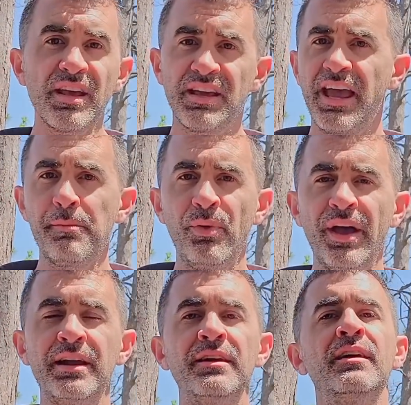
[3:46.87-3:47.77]
game
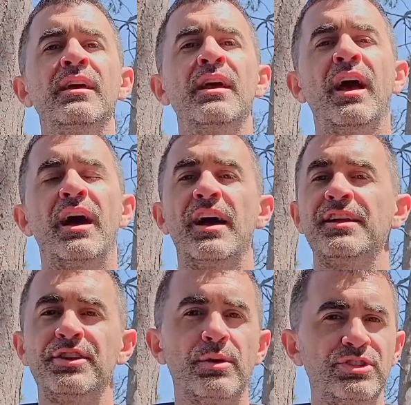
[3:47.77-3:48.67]
plan uh,
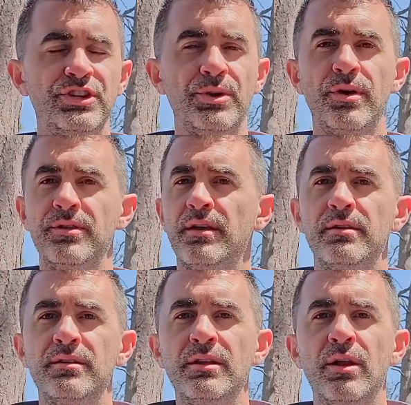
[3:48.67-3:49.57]
and you know what you're doing,
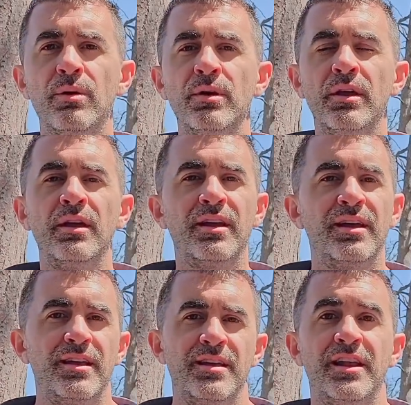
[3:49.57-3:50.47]
then you know
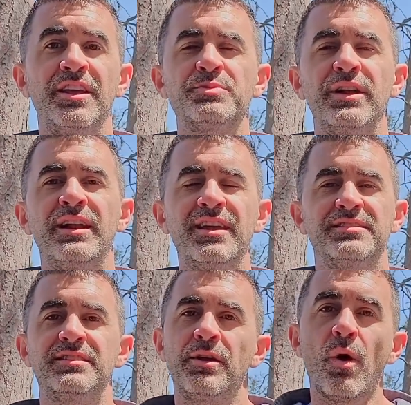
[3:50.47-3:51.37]
it, it is what it
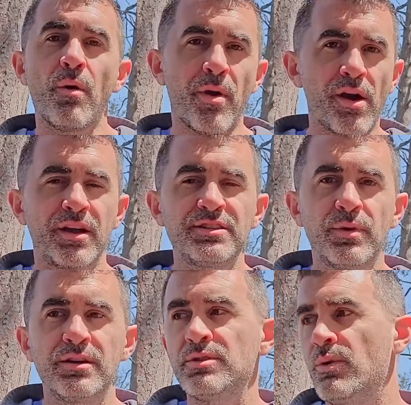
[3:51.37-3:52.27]
is. There are markets
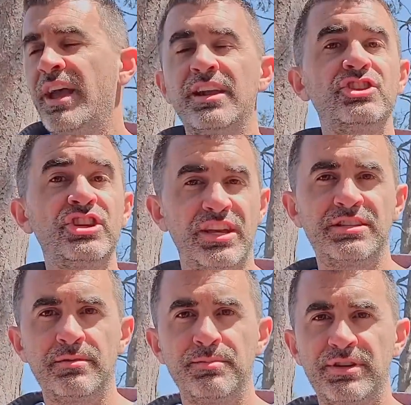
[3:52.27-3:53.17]
where it's okay to
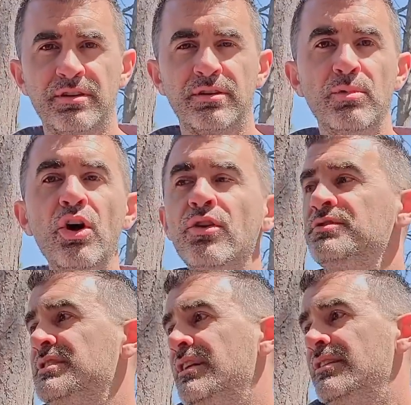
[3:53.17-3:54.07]
chase particular
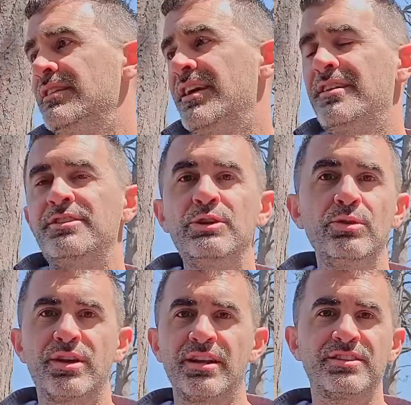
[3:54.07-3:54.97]
moves, and and you
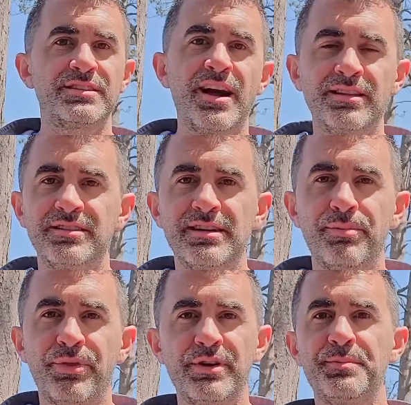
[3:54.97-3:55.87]
look at a stock that's
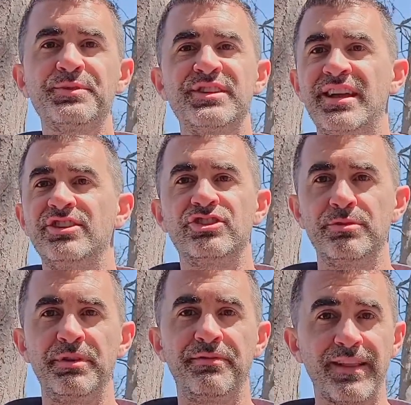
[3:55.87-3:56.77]
up 30%, it
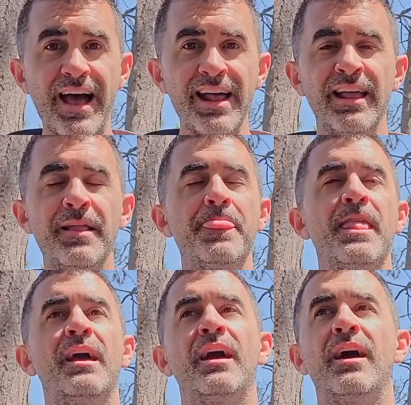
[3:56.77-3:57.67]
should be flat.
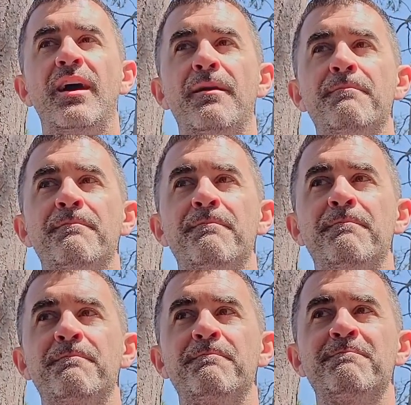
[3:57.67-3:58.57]
Um,
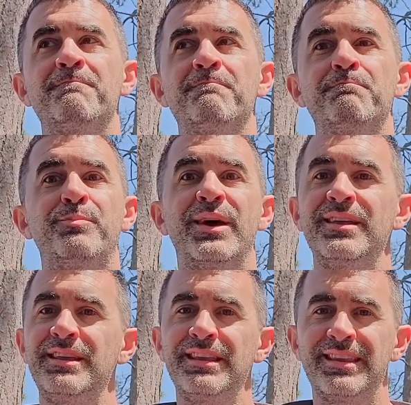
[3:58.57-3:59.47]

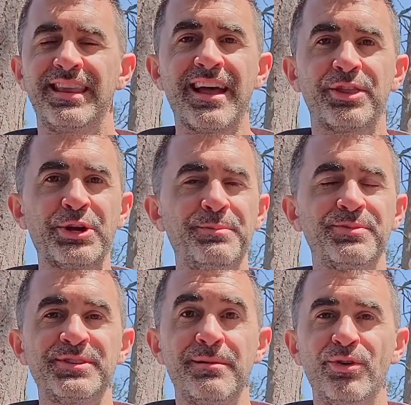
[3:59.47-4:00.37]
but that
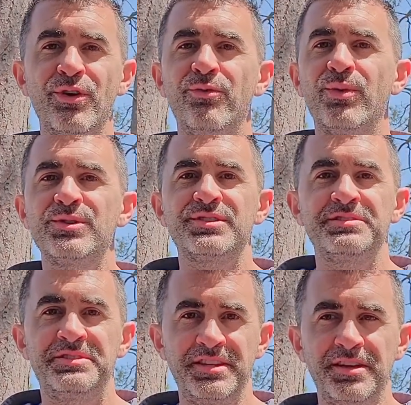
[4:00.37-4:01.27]
30% move was a
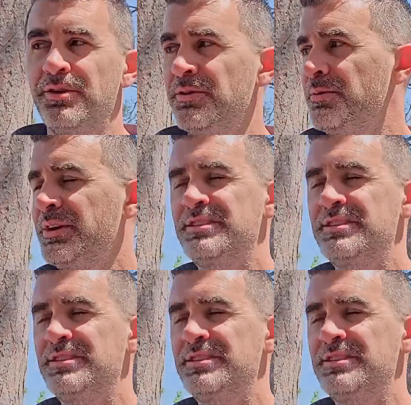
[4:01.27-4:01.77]
deal when